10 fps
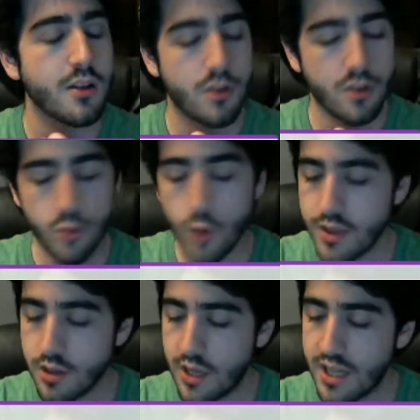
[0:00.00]
the way
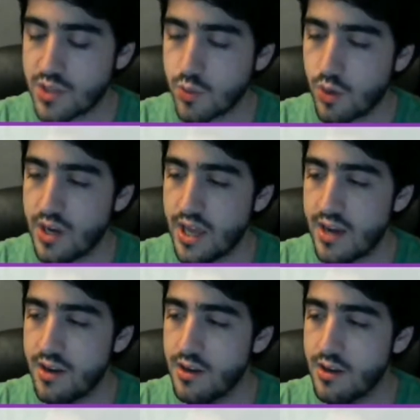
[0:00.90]
the last one
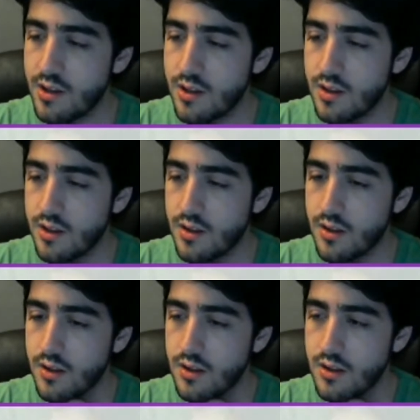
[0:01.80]
ended,
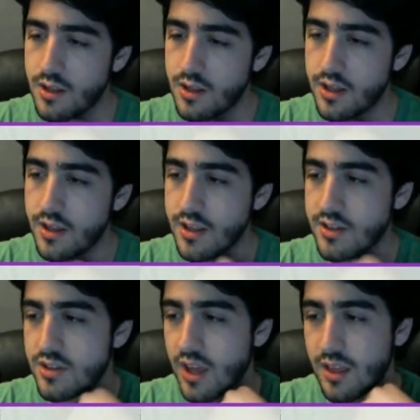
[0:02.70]

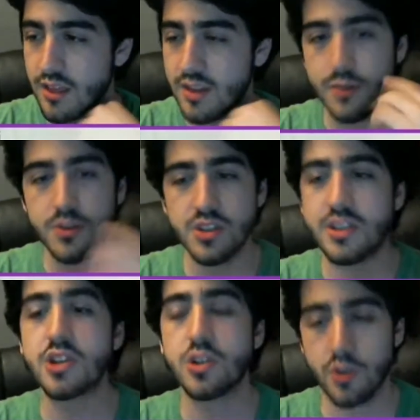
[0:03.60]
it's like it was
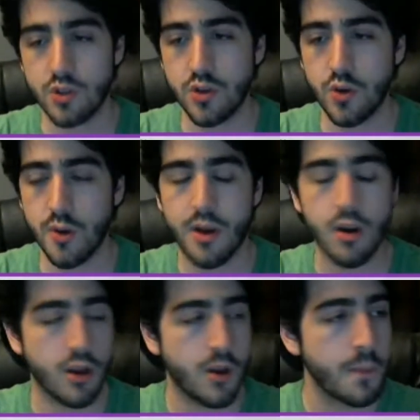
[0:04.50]
digital to
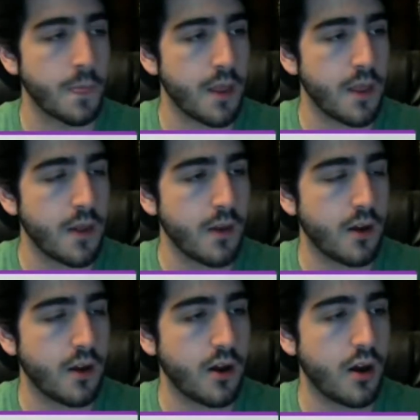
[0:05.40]
America.
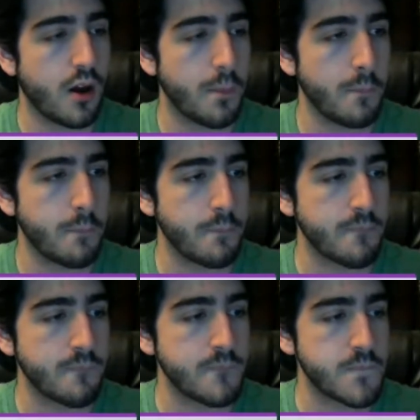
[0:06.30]
But
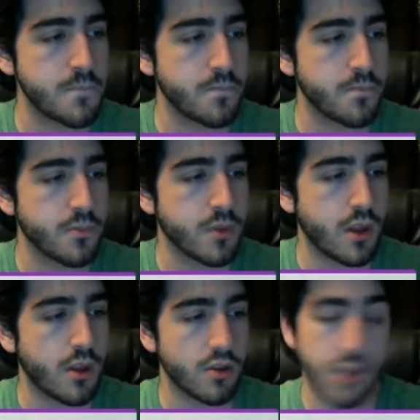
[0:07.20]

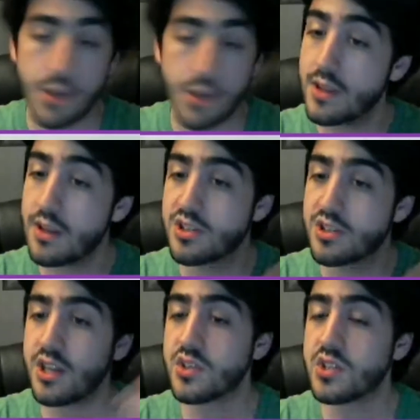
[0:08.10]
then there's
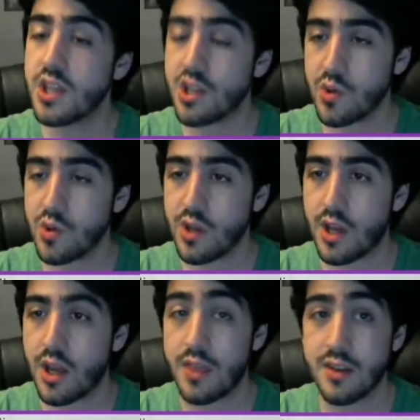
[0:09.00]
DLC that you can
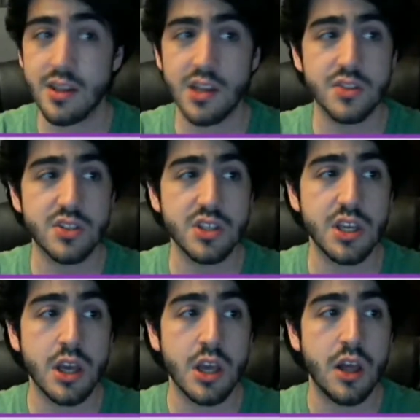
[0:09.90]
get, and the
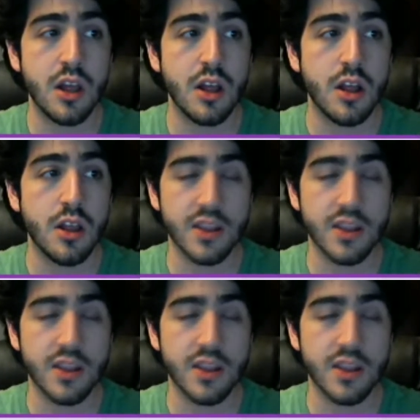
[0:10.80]
DLC, like